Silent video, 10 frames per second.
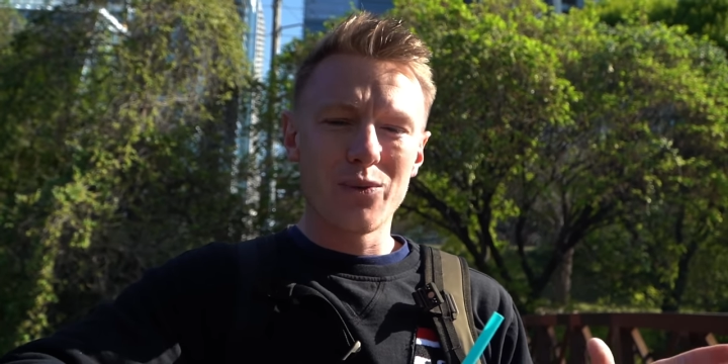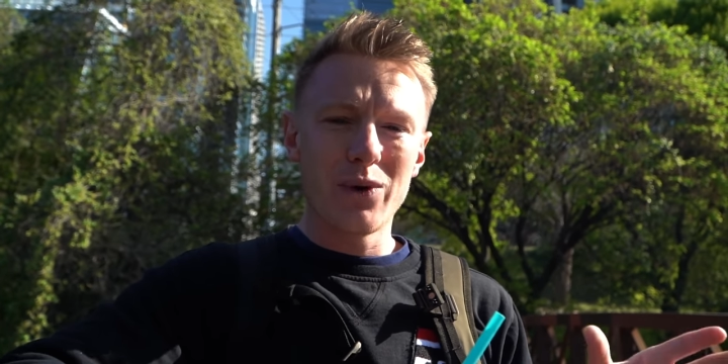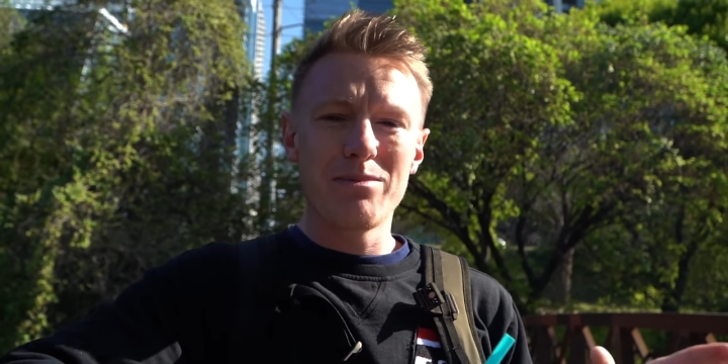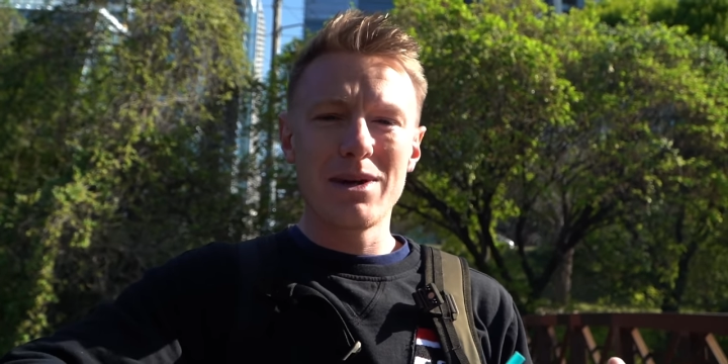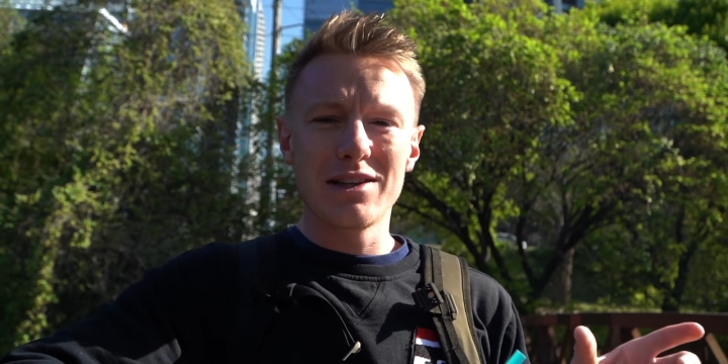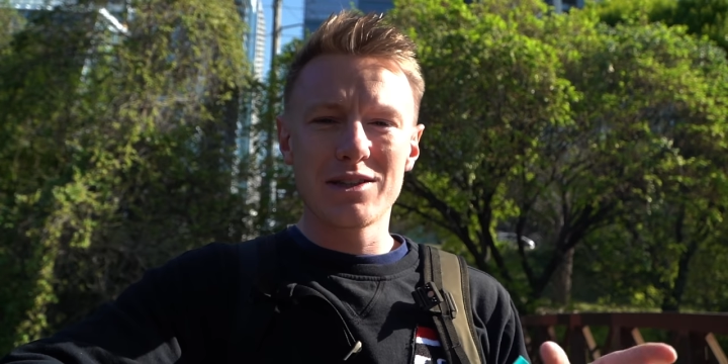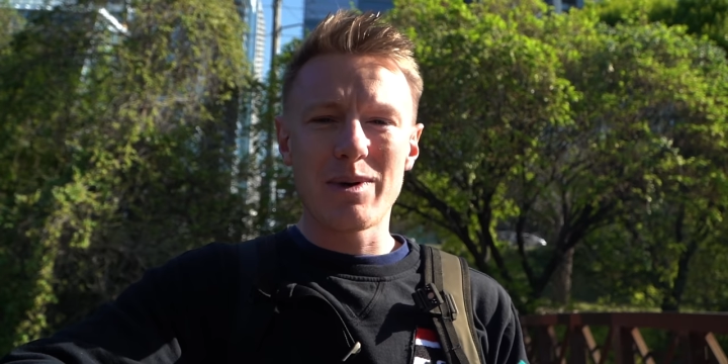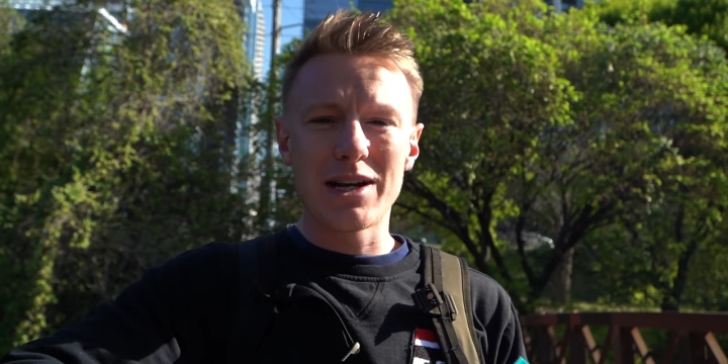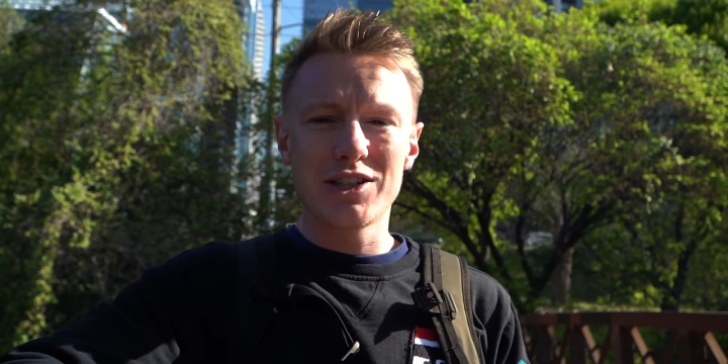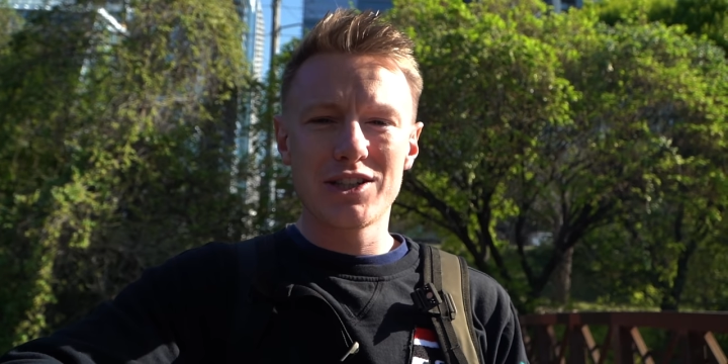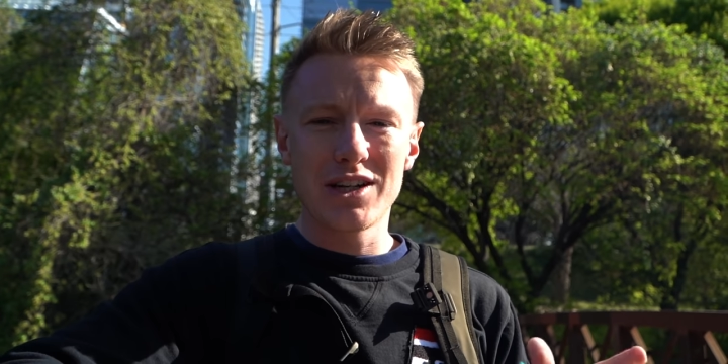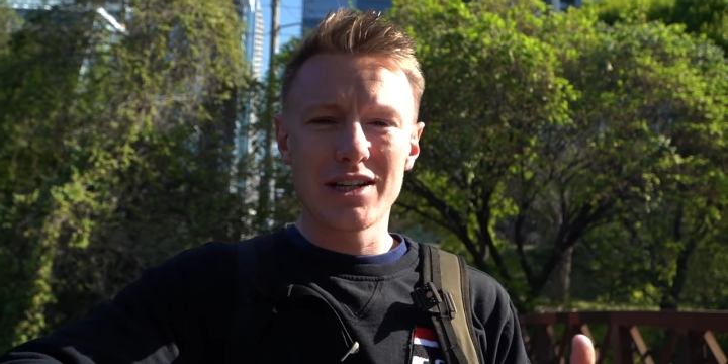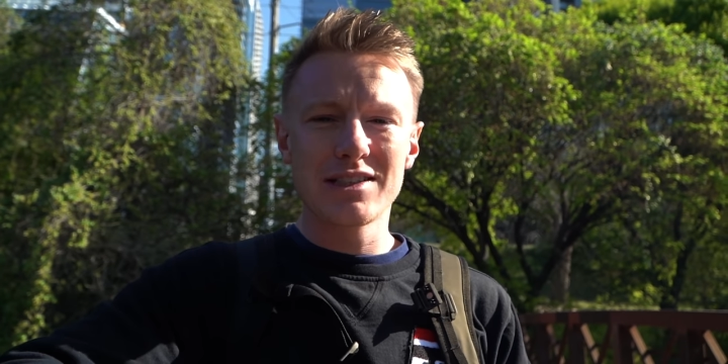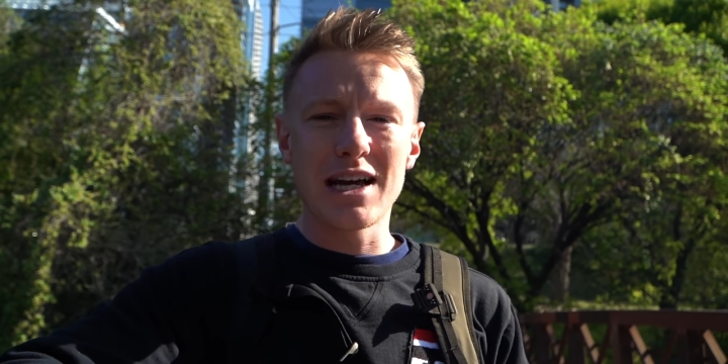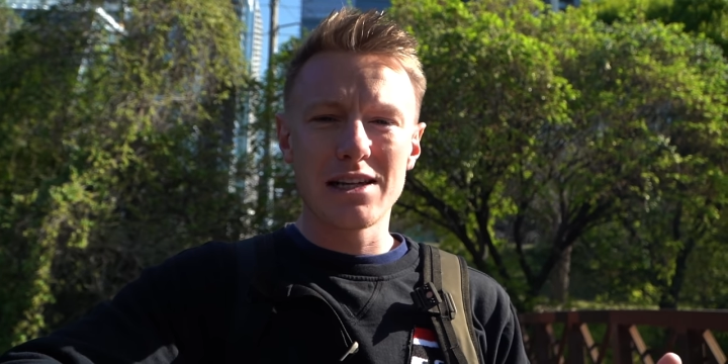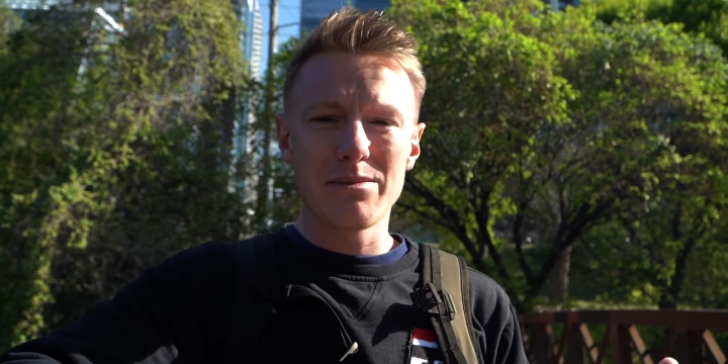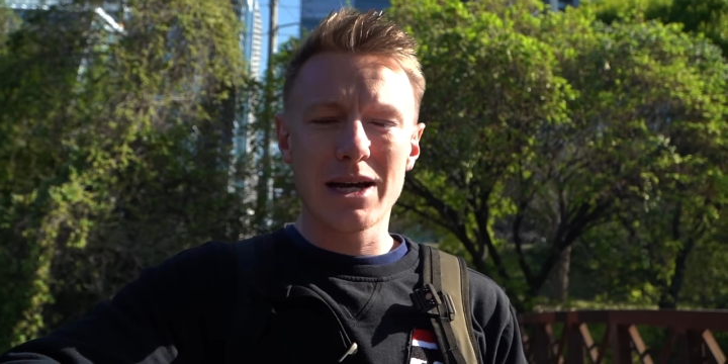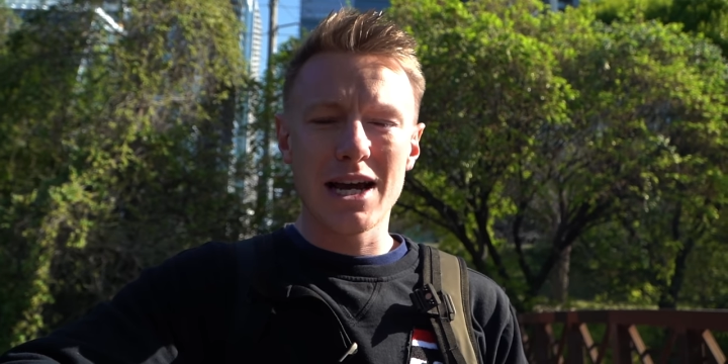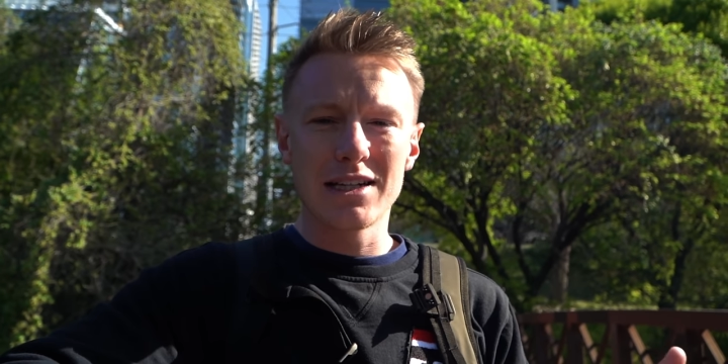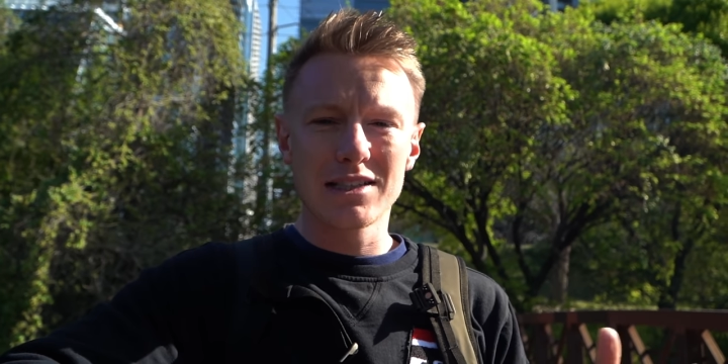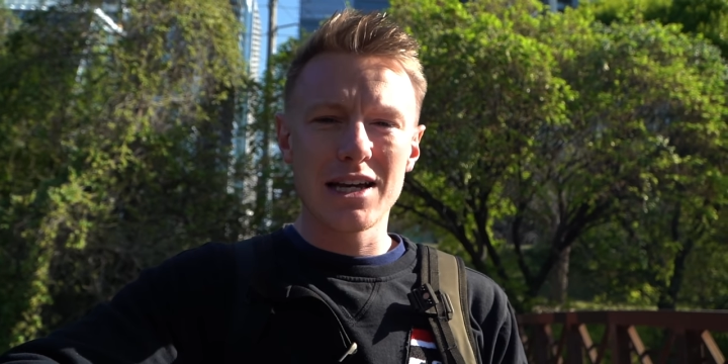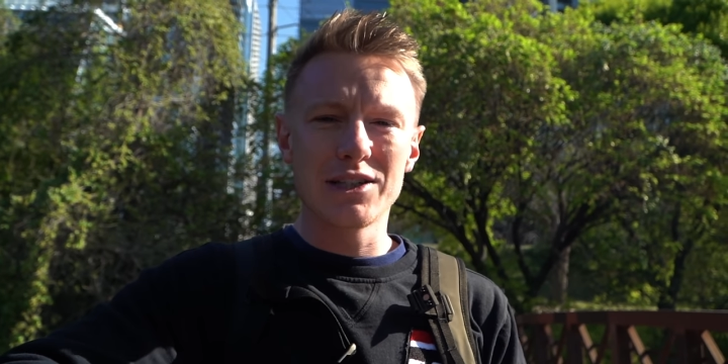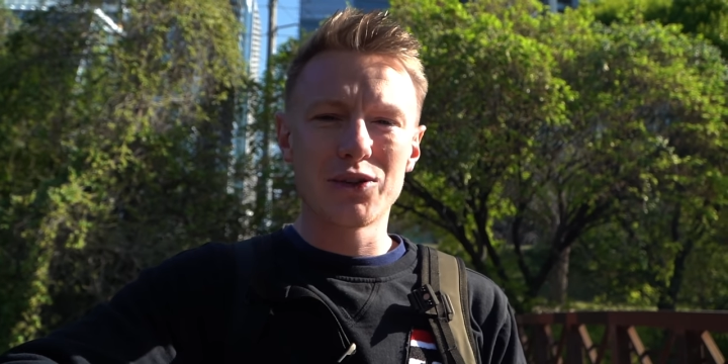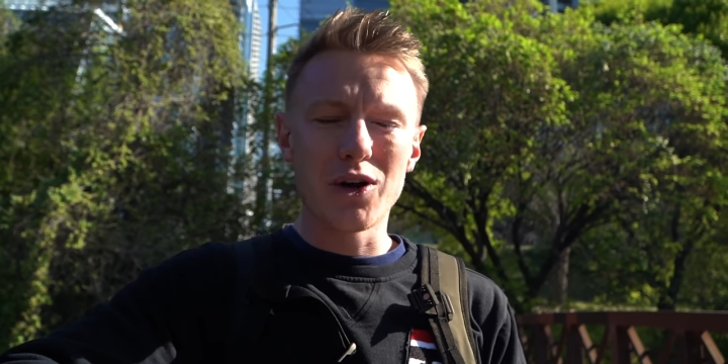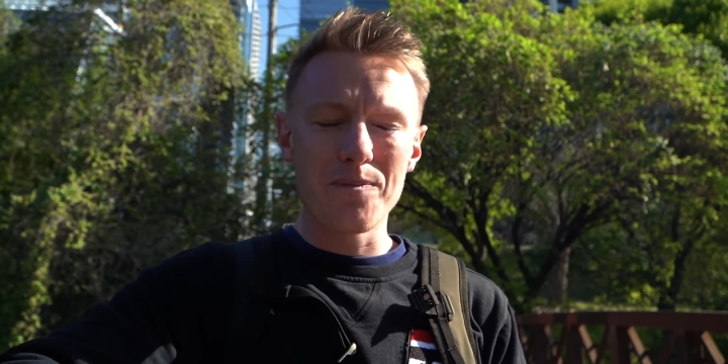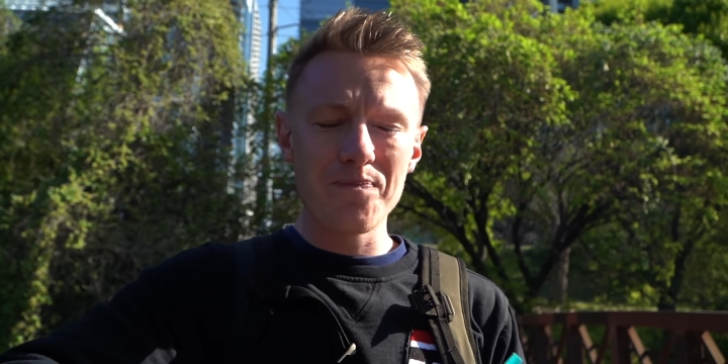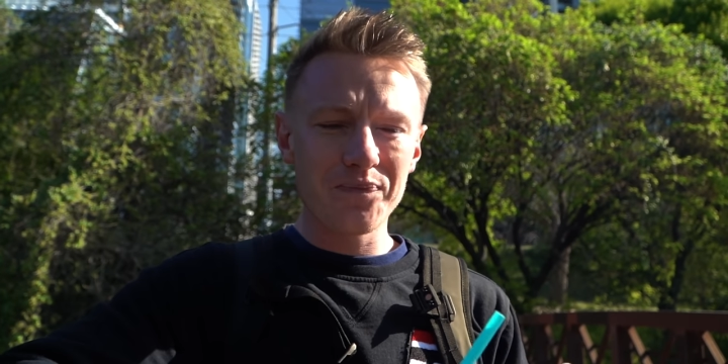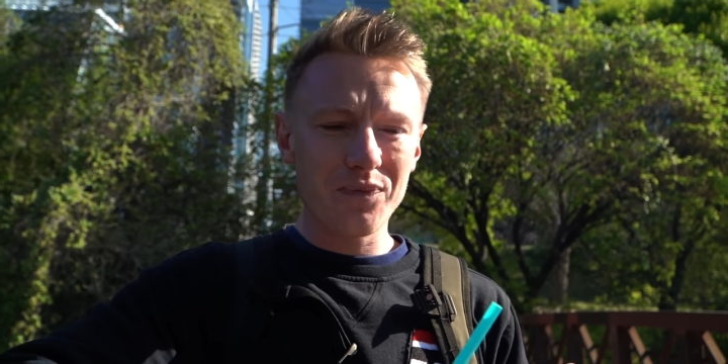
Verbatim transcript: we meet the Spanish and Italian mechanics later on,